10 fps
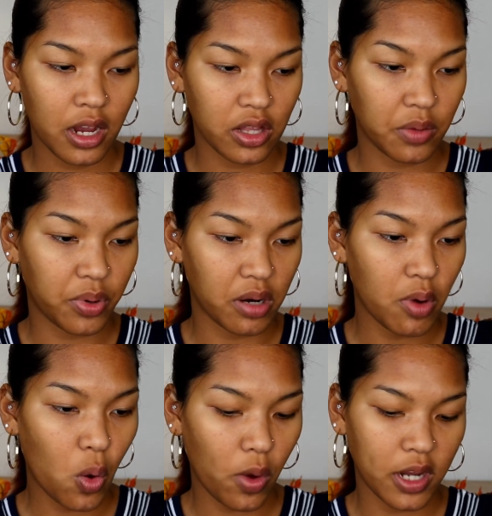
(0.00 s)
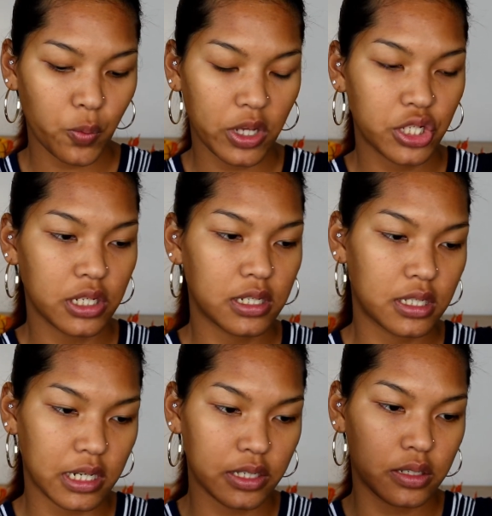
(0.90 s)
The purple one, which is
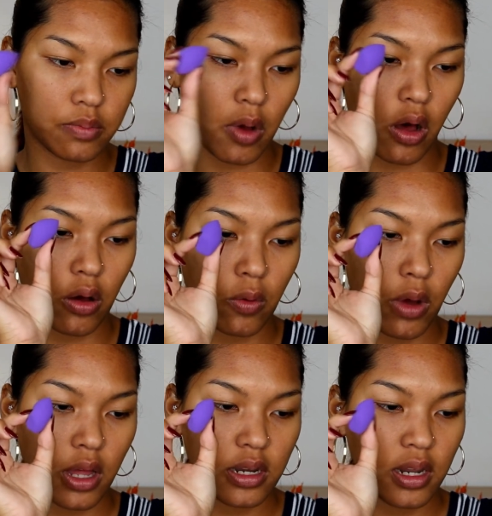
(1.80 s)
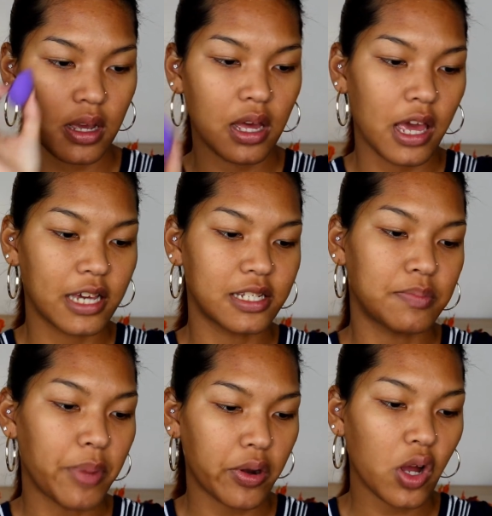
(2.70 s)
this small one,
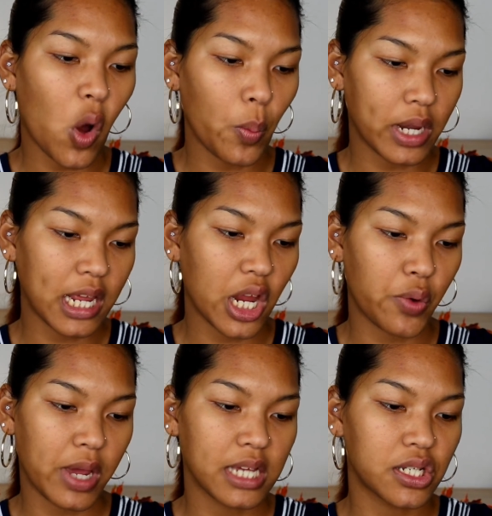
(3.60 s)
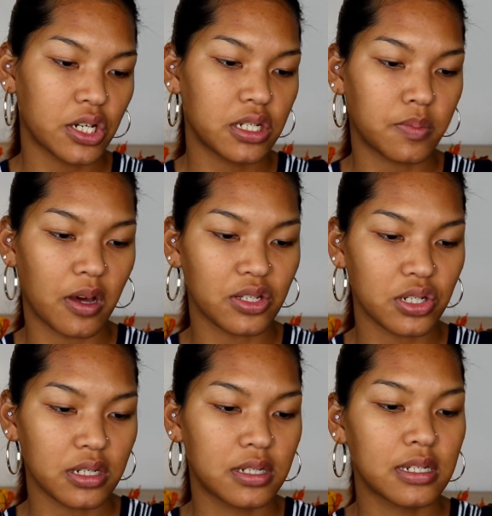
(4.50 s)
is Miracle Mini Eraser
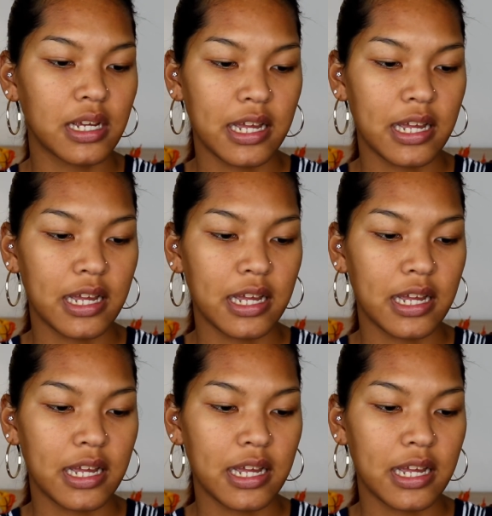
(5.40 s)
Sponges.